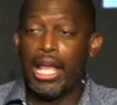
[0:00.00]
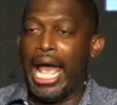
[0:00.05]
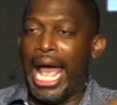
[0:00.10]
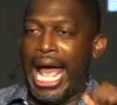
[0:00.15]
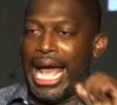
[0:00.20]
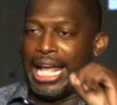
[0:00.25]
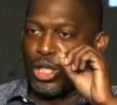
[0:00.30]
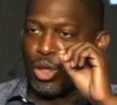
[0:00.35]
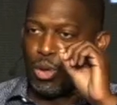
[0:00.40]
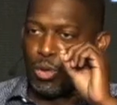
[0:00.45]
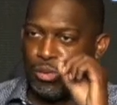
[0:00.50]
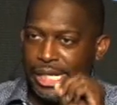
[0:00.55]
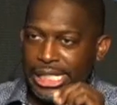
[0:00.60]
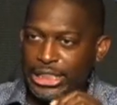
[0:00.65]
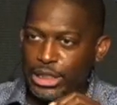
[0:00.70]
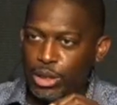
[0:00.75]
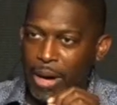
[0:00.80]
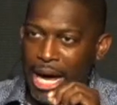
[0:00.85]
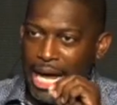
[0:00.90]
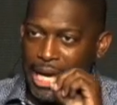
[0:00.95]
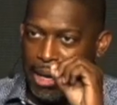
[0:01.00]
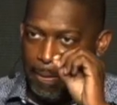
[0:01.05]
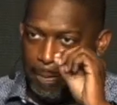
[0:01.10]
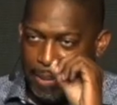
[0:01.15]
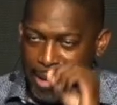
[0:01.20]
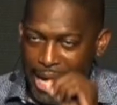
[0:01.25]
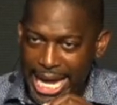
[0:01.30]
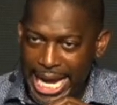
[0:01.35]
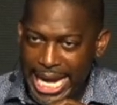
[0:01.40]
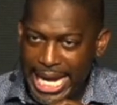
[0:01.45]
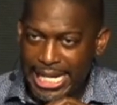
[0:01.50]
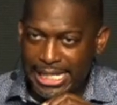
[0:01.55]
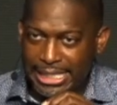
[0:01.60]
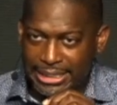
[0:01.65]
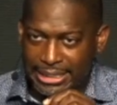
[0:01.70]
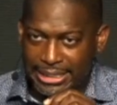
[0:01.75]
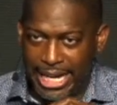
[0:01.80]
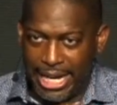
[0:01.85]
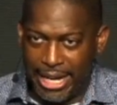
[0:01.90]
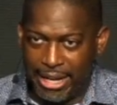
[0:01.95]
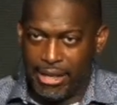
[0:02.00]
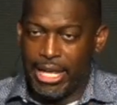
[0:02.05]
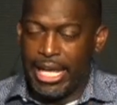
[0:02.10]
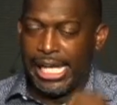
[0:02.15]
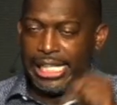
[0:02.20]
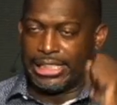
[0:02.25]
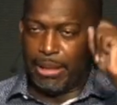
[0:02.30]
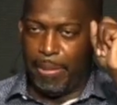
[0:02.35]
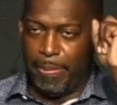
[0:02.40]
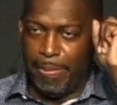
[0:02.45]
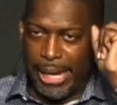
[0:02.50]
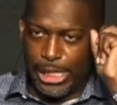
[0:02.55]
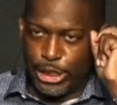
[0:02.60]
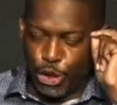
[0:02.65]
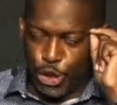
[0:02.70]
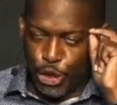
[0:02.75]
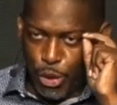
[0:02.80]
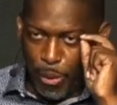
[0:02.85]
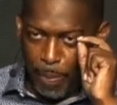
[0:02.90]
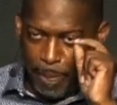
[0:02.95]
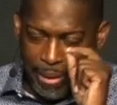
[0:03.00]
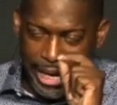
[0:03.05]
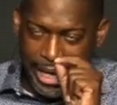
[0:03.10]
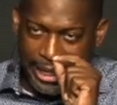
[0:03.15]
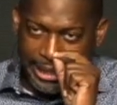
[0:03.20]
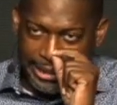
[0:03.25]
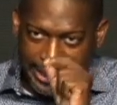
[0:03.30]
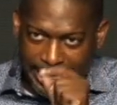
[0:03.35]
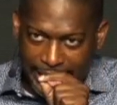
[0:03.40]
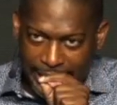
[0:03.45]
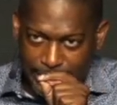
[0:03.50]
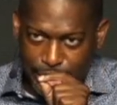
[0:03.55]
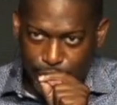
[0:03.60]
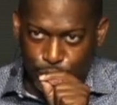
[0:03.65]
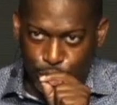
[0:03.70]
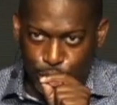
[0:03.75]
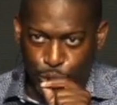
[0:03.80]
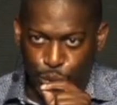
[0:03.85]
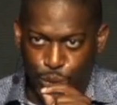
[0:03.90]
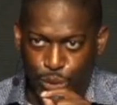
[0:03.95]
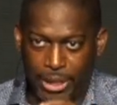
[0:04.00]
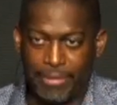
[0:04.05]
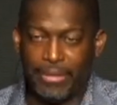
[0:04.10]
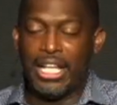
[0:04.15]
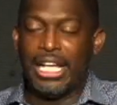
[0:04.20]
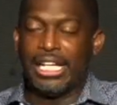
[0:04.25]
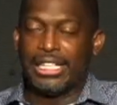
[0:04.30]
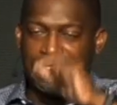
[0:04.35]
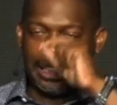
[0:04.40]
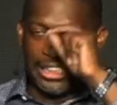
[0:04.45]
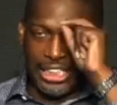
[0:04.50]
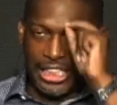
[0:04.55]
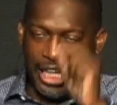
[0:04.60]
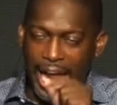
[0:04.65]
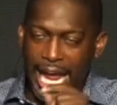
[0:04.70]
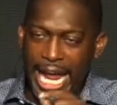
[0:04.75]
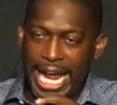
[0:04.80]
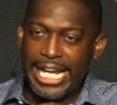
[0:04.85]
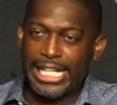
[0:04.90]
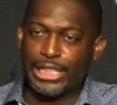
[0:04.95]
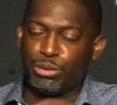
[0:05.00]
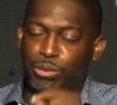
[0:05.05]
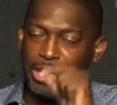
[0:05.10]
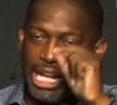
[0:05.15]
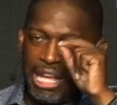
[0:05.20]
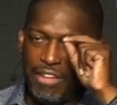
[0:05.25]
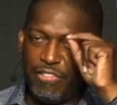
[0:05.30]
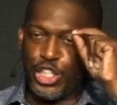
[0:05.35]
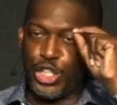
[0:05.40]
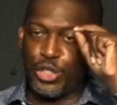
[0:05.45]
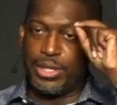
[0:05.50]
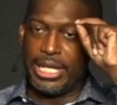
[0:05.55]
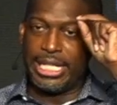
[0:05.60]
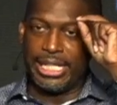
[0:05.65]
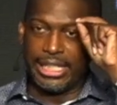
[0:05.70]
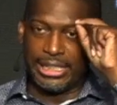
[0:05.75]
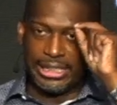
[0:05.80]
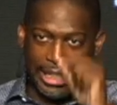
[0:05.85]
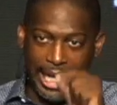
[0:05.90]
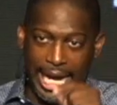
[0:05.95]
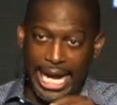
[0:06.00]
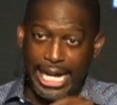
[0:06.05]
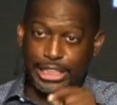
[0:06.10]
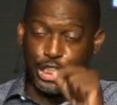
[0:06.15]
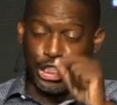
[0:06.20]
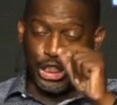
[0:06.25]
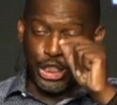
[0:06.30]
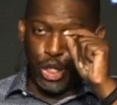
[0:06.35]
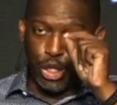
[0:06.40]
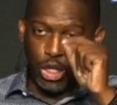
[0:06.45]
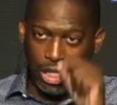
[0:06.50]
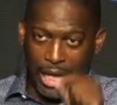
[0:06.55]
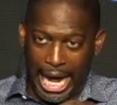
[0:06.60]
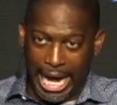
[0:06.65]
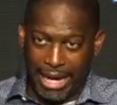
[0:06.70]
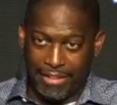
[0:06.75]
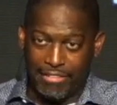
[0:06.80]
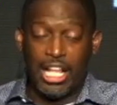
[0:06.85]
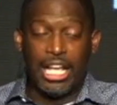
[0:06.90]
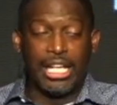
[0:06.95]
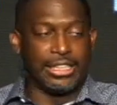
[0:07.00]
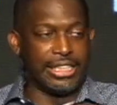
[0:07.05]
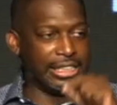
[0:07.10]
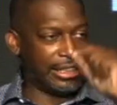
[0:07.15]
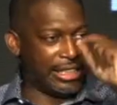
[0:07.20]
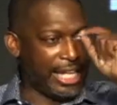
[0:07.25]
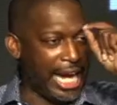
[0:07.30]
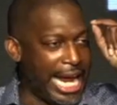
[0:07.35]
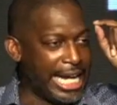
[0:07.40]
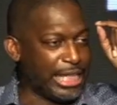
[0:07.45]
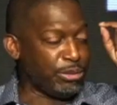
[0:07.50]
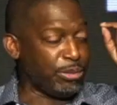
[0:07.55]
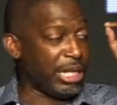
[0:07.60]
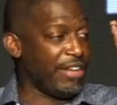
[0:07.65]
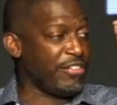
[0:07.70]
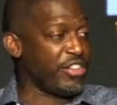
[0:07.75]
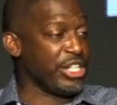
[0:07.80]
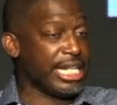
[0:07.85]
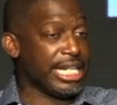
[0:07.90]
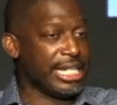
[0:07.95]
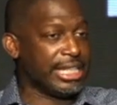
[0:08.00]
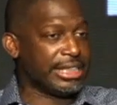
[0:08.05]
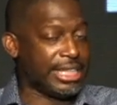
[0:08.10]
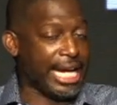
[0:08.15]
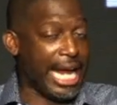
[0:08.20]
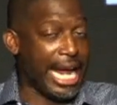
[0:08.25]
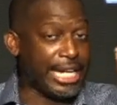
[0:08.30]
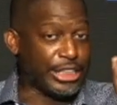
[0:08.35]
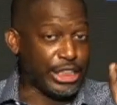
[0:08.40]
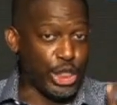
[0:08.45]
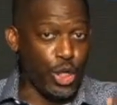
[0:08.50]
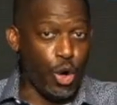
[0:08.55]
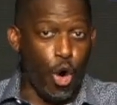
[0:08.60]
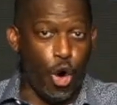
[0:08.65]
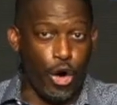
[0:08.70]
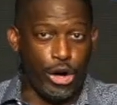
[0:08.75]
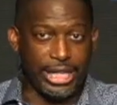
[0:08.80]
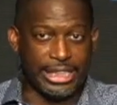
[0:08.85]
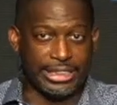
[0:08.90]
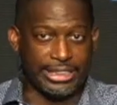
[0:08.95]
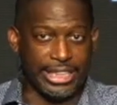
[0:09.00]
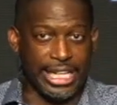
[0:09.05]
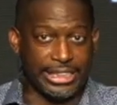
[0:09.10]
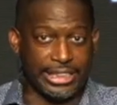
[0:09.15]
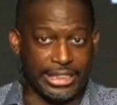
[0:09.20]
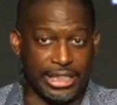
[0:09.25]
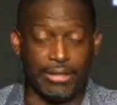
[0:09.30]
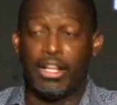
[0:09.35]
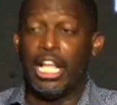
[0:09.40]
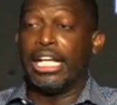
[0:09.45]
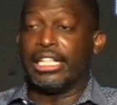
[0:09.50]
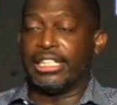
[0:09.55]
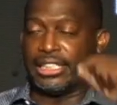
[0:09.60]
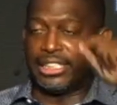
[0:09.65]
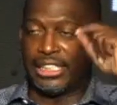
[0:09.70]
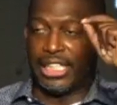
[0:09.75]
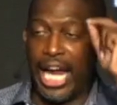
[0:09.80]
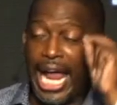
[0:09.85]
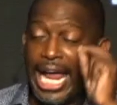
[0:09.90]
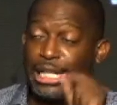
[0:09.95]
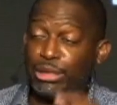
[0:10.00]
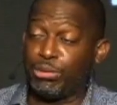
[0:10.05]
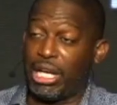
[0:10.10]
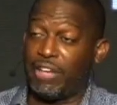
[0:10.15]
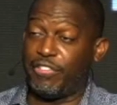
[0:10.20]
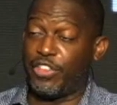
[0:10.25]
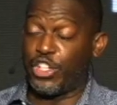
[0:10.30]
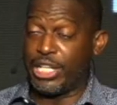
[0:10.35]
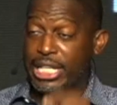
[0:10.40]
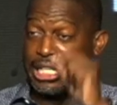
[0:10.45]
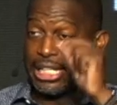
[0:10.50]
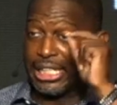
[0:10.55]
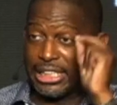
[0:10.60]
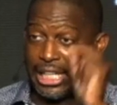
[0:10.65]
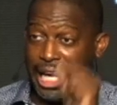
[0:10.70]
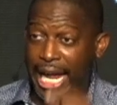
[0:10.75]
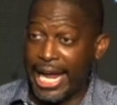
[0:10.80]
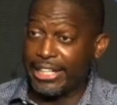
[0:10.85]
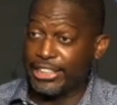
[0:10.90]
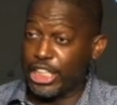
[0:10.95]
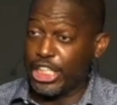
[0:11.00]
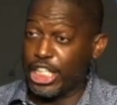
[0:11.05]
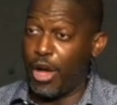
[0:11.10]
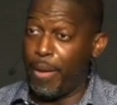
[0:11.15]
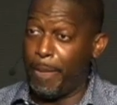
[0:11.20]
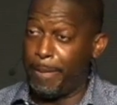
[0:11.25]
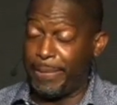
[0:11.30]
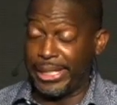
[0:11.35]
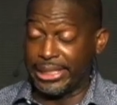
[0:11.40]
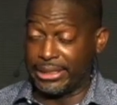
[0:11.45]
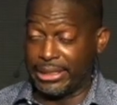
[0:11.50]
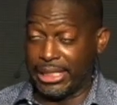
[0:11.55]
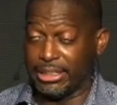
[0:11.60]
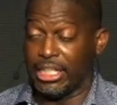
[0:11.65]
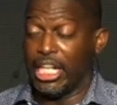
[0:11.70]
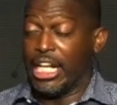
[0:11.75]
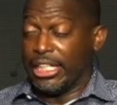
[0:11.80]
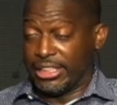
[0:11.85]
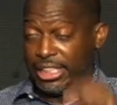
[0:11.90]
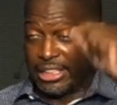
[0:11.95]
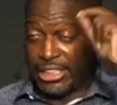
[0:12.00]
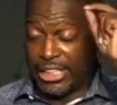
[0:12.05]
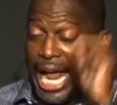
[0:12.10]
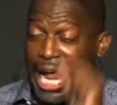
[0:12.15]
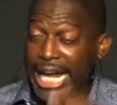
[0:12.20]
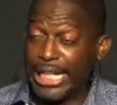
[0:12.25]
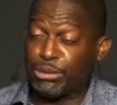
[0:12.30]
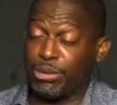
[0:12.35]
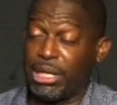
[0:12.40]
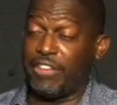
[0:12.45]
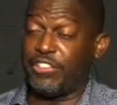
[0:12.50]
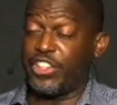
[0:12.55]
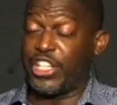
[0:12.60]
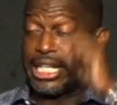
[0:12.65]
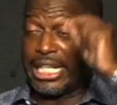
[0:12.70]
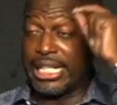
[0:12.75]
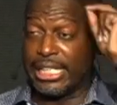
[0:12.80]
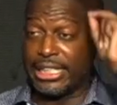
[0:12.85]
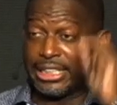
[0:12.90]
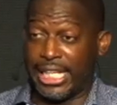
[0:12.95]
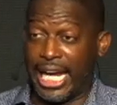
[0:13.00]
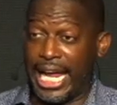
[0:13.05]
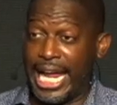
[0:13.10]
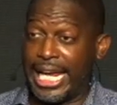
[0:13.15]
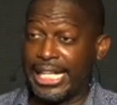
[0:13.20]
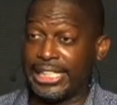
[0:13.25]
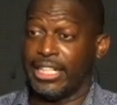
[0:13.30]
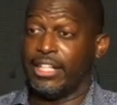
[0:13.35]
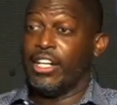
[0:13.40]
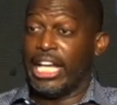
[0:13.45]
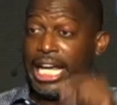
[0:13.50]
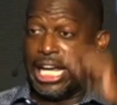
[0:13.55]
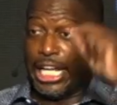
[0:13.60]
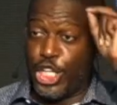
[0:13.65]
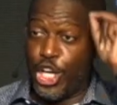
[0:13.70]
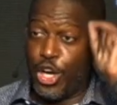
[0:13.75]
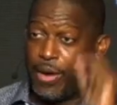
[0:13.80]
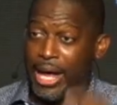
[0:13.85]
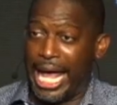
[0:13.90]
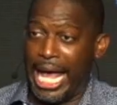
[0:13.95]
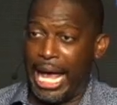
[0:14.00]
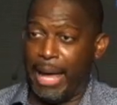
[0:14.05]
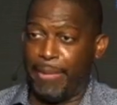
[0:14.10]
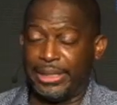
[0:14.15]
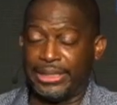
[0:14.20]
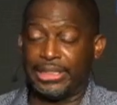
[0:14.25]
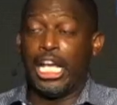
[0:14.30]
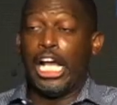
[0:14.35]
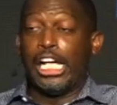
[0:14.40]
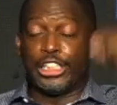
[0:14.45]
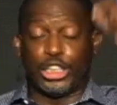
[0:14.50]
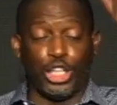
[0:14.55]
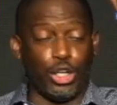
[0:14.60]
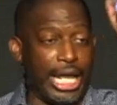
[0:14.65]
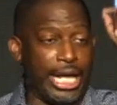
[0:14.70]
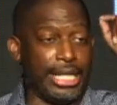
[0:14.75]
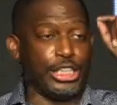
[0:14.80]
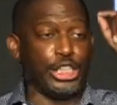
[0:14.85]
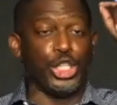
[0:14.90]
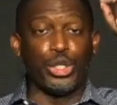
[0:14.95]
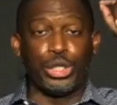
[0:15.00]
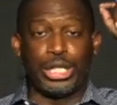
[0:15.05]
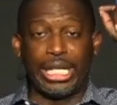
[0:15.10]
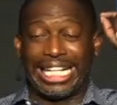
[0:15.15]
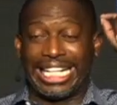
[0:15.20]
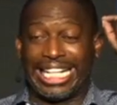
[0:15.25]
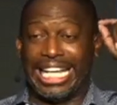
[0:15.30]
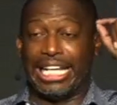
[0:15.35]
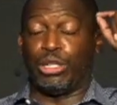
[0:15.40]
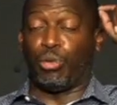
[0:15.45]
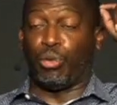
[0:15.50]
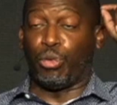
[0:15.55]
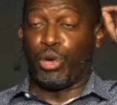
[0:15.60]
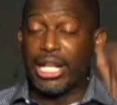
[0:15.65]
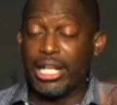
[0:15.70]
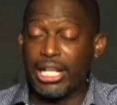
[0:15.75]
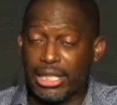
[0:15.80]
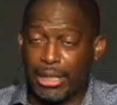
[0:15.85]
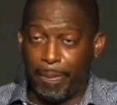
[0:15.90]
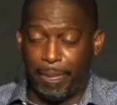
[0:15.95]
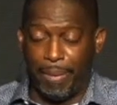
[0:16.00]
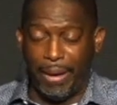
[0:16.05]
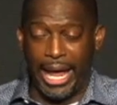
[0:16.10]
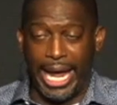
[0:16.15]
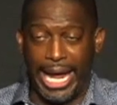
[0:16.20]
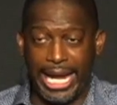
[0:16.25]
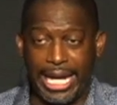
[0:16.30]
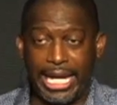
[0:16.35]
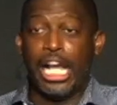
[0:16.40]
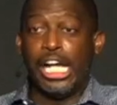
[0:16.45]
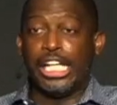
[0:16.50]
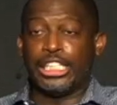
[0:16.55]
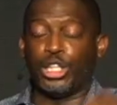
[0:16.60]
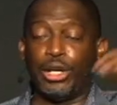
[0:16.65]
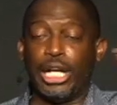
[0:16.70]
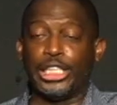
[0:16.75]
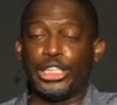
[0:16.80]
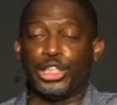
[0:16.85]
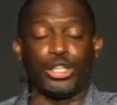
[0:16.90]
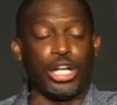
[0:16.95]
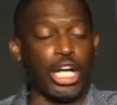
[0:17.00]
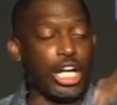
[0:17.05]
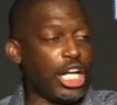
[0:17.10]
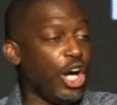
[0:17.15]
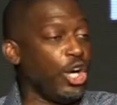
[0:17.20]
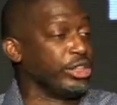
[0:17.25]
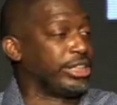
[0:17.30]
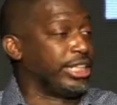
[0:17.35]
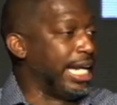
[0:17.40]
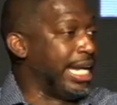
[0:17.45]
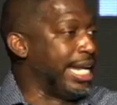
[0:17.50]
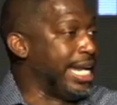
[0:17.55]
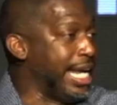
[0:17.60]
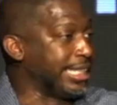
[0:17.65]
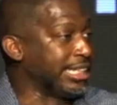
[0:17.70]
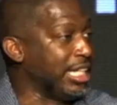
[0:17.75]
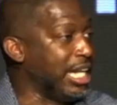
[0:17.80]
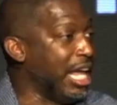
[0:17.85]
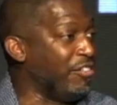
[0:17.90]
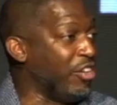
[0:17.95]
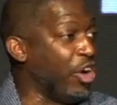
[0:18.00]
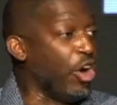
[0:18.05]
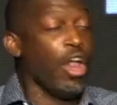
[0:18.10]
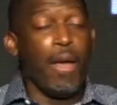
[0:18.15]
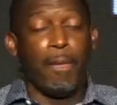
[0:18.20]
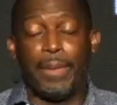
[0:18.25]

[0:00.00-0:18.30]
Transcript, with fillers: And the reason why the pain is there is to make sure you pay attention to it, to change whatever you need to change in your life, to change whatever you need to change in your organization, to change whatever you need to change in your business, to change whatever you need to change in your habits so that you can get rid of the pain so that you can go to the next level.